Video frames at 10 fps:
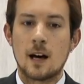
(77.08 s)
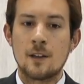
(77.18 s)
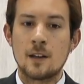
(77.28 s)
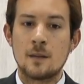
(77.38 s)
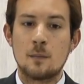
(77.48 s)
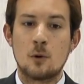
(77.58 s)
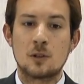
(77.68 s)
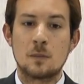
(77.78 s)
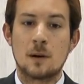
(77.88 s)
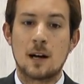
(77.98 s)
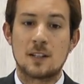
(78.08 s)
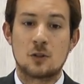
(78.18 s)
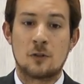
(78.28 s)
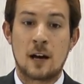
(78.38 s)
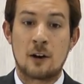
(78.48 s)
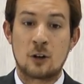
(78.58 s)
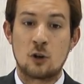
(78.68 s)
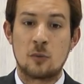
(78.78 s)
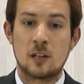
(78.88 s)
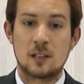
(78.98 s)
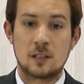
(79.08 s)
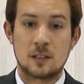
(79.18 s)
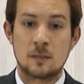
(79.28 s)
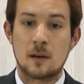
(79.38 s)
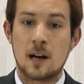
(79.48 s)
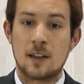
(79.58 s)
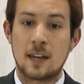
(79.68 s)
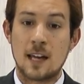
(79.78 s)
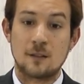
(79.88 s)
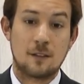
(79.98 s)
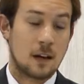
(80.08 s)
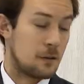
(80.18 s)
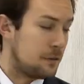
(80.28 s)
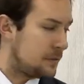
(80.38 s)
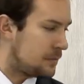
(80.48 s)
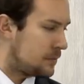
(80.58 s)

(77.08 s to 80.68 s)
Other important parts of our accumulators are the gas valve